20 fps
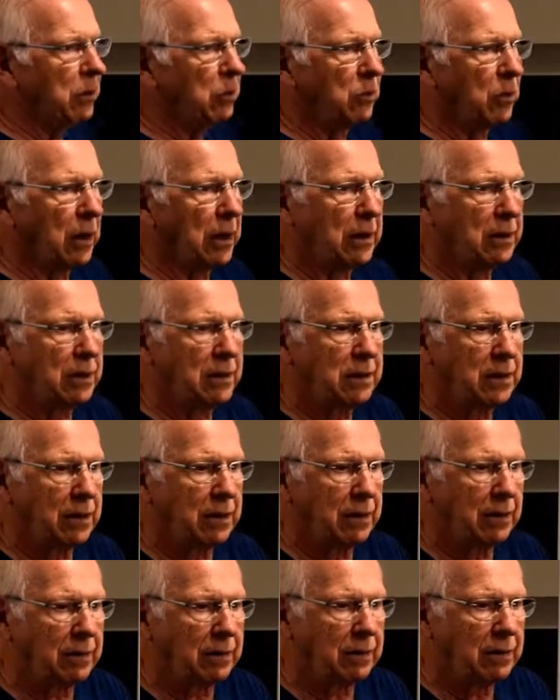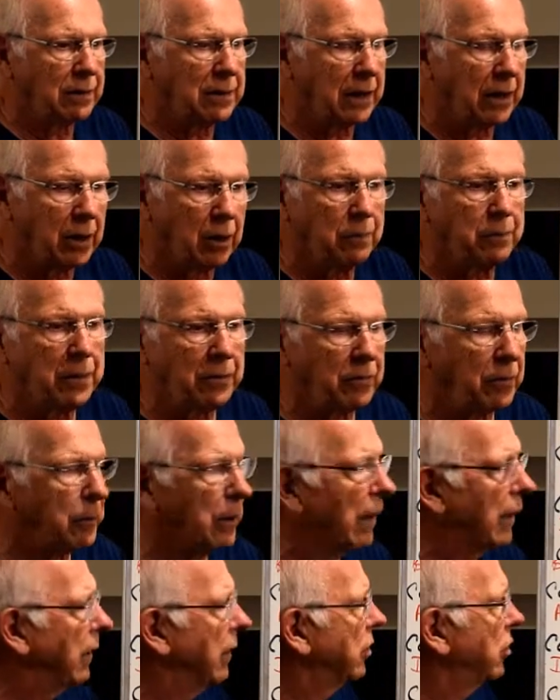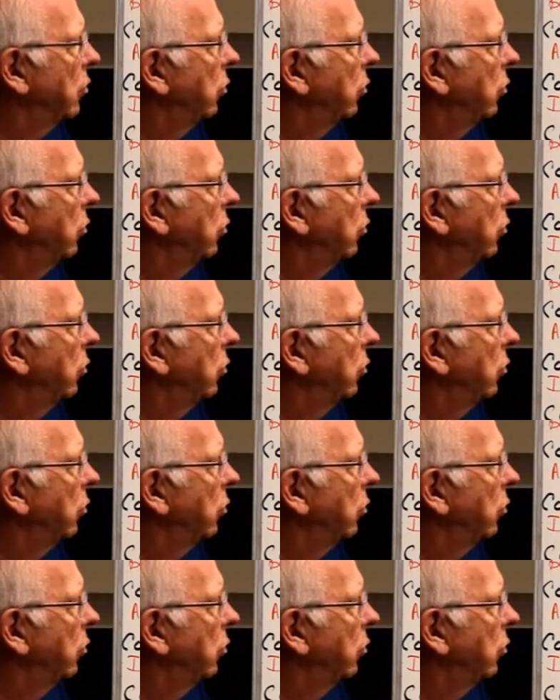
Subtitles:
one to help everybody. It's